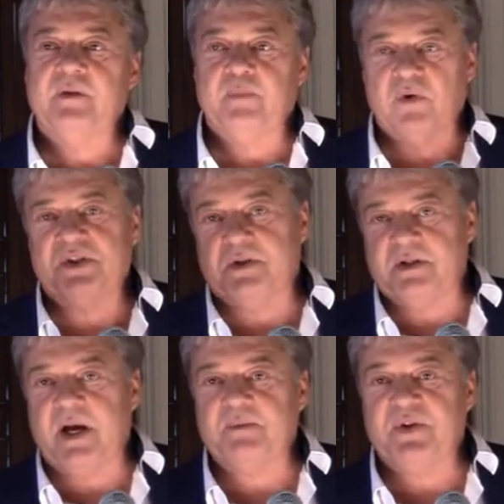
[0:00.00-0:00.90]
most of the
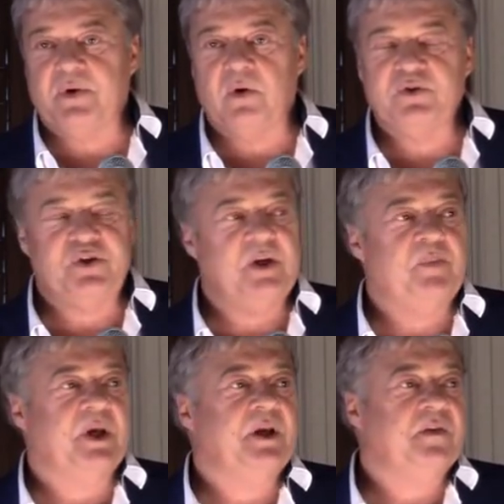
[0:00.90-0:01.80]
times their own
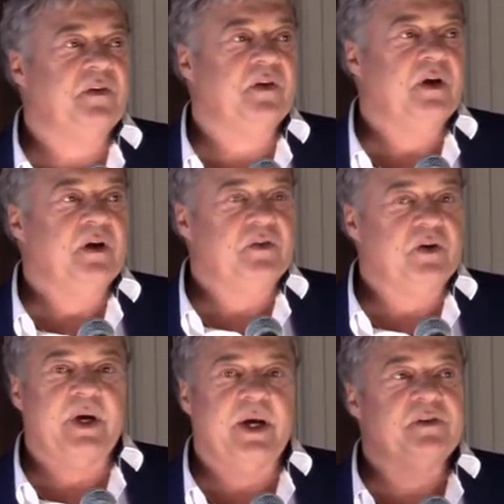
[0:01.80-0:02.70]
GPs,
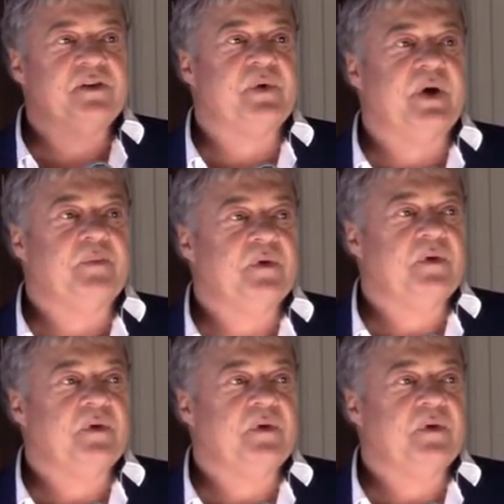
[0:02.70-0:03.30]
to write a script.